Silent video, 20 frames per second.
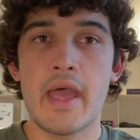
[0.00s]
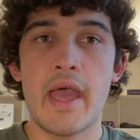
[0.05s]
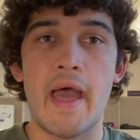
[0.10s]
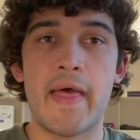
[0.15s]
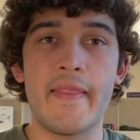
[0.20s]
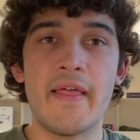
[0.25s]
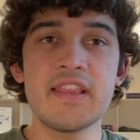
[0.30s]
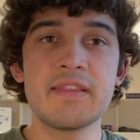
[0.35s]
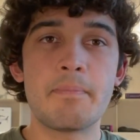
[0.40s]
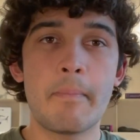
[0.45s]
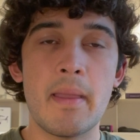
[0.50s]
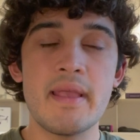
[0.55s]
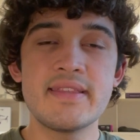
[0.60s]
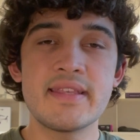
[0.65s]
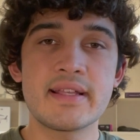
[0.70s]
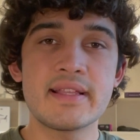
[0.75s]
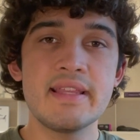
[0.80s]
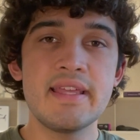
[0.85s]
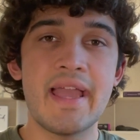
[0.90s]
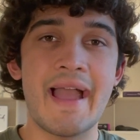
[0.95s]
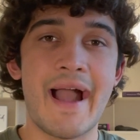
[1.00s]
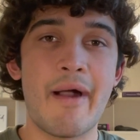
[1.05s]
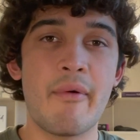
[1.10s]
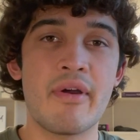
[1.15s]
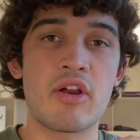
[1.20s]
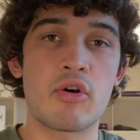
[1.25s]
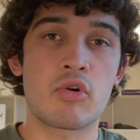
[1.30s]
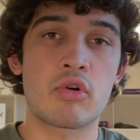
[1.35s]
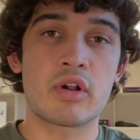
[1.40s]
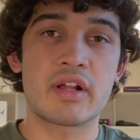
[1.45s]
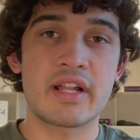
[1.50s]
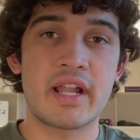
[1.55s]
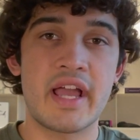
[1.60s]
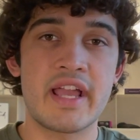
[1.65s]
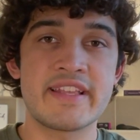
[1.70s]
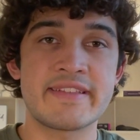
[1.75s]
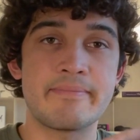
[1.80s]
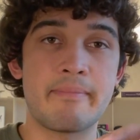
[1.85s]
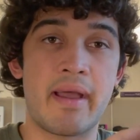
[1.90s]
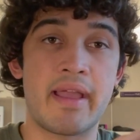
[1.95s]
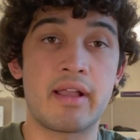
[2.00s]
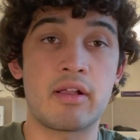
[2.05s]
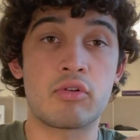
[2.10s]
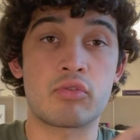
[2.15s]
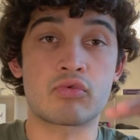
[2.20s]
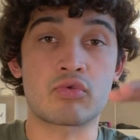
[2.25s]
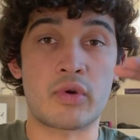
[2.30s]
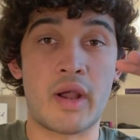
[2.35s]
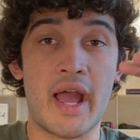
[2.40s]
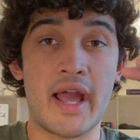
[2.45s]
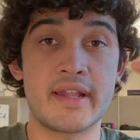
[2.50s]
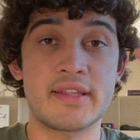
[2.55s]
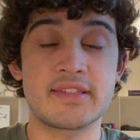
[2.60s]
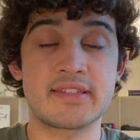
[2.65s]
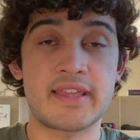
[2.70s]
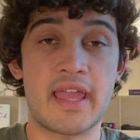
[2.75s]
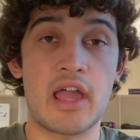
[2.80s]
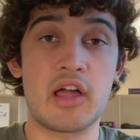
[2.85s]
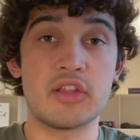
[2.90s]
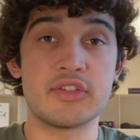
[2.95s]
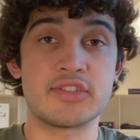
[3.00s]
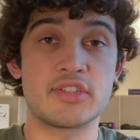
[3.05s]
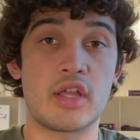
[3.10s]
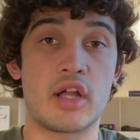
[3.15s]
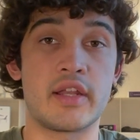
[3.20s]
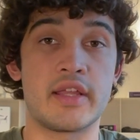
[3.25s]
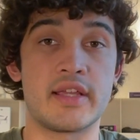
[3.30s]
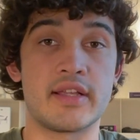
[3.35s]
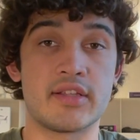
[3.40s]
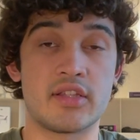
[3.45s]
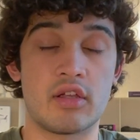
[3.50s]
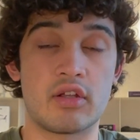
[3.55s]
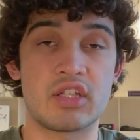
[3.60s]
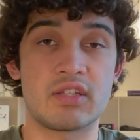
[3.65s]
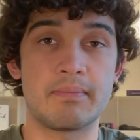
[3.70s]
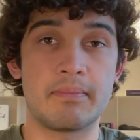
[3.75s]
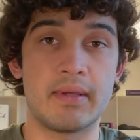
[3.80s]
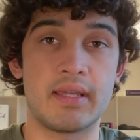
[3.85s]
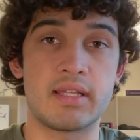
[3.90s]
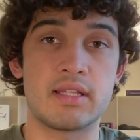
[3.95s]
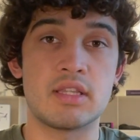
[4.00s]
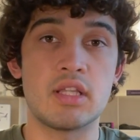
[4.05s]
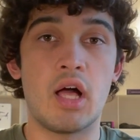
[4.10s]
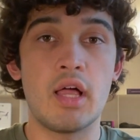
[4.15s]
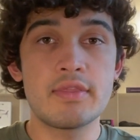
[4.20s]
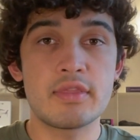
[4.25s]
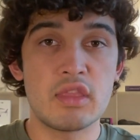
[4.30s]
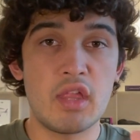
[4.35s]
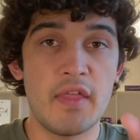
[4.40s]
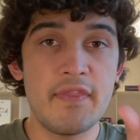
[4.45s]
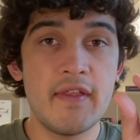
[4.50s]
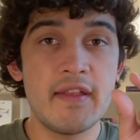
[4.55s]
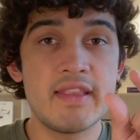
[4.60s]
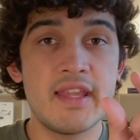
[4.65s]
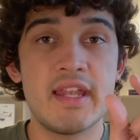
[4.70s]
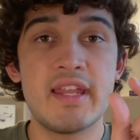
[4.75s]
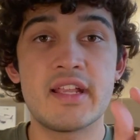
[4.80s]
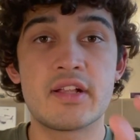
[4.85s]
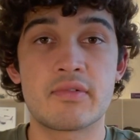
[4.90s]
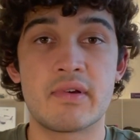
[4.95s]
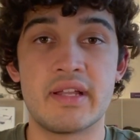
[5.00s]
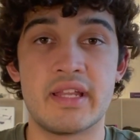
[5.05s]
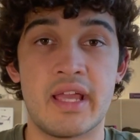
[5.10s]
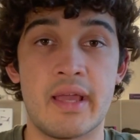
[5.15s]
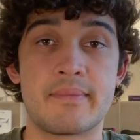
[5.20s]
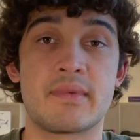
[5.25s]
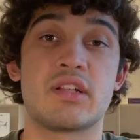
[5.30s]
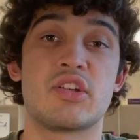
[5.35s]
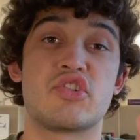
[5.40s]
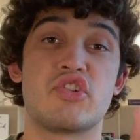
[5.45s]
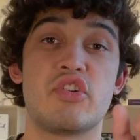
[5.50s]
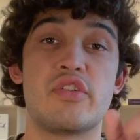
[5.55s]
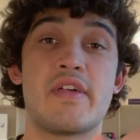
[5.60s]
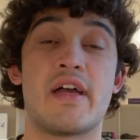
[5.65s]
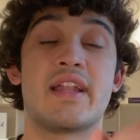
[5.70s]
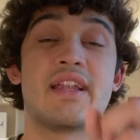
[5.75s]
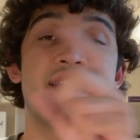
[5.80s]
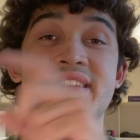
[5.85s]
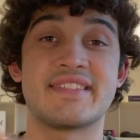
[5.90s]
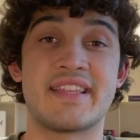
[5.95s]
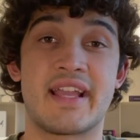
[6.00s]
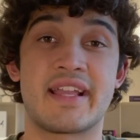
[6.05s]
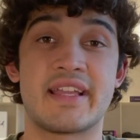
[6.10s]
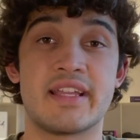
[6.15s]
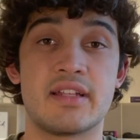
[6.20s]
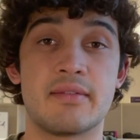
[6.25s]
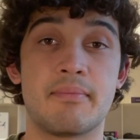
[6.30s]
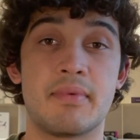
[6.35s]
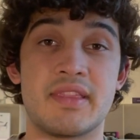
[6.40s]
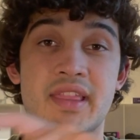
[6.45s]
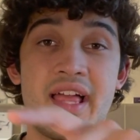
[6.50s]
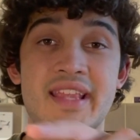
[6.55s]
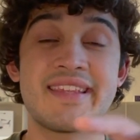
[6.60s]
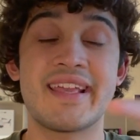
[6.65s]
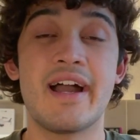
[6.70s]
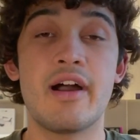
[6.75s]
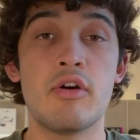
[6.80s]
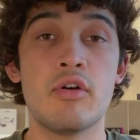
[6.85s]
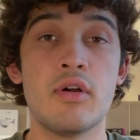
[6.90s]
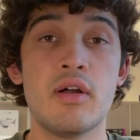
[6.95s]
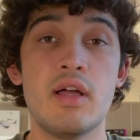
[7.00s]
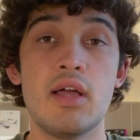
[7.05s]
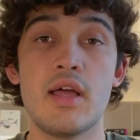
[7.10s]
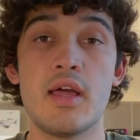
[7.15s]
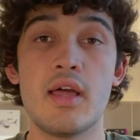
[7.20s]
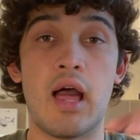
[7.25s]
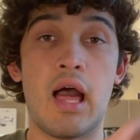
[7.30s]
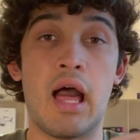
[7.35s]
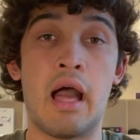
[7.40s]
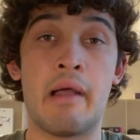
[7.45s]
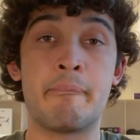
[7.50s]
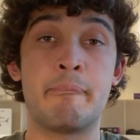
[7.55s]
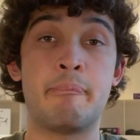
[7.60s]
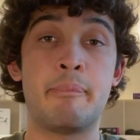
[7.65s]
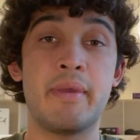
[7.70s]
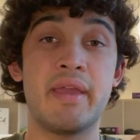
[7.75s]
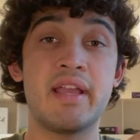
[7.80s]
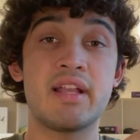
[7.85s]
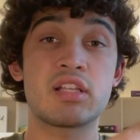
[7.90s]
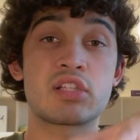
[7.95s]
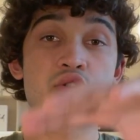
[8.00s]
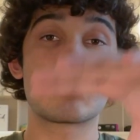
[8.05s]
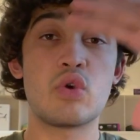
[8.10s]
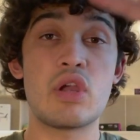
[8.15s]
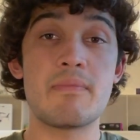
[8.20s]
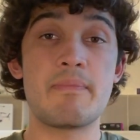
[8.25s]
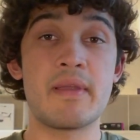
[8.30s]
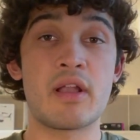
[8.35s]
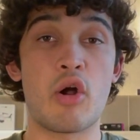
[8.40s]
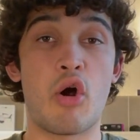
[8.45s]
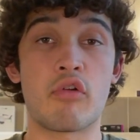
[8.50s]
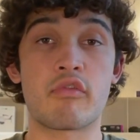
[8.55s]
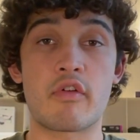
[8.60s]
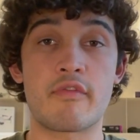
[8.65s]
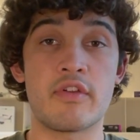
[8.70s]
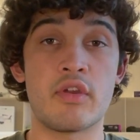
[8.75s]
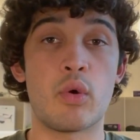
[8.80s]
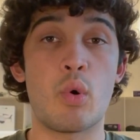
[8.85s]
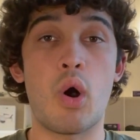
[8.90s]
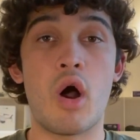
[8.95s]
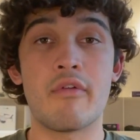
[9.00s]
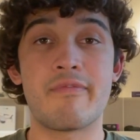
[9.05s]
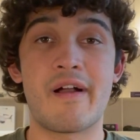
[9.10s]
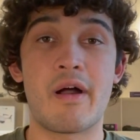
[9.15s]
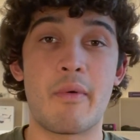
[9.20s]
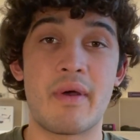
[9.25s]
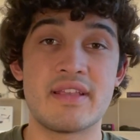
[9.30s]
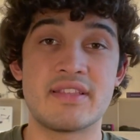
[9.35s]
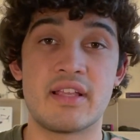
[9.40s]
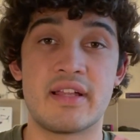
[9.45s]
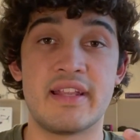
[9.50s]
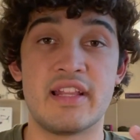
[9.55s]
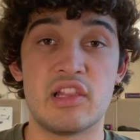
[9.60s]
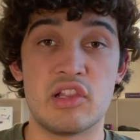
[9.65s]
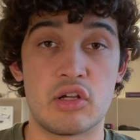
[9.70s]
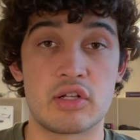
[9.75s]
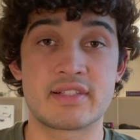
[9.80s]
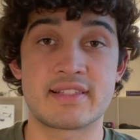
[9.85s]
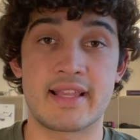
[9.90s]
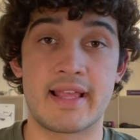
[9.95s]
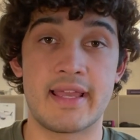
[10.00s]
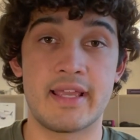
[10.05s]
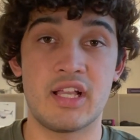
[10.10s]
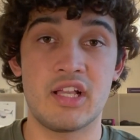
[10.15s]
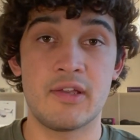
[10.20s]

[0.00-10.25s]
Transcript: And that's basically how I organize my grand scale studying, so to speak. Not the nitty gritty, I'm gonna show you that in a second, but that's how a big sweeping overview of how I study looks like.